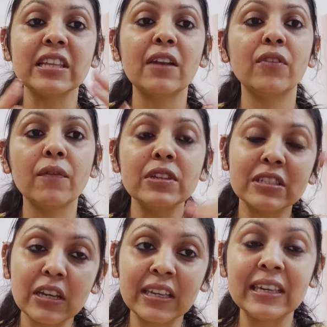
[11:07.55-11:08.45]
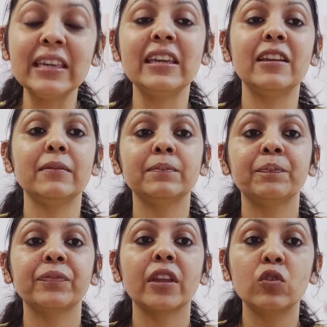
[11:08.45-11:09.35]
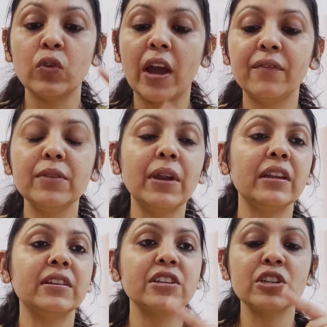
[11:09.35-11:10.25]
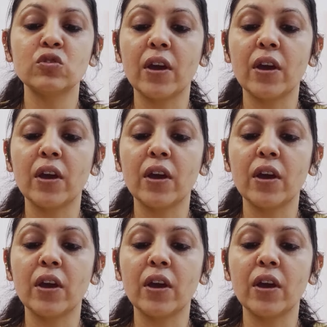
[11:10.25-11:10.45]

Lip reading: Self-love is the key to every meditation,